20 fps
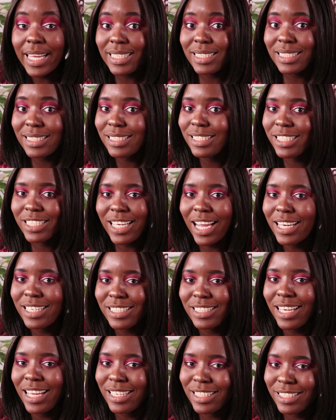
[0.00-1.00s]
essence
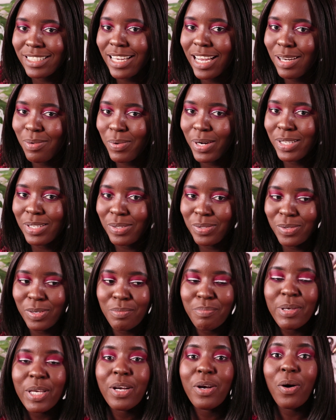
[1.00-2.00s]
shine shine shine wet
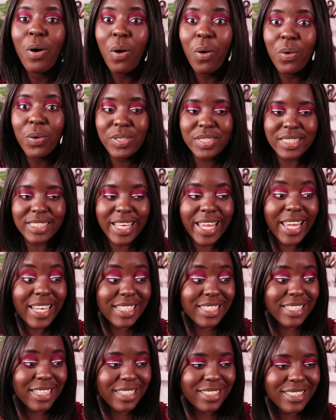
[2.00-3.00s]
look because
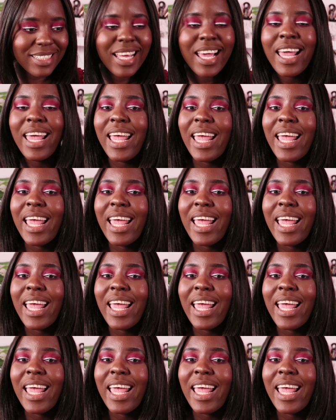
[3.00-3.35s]
essence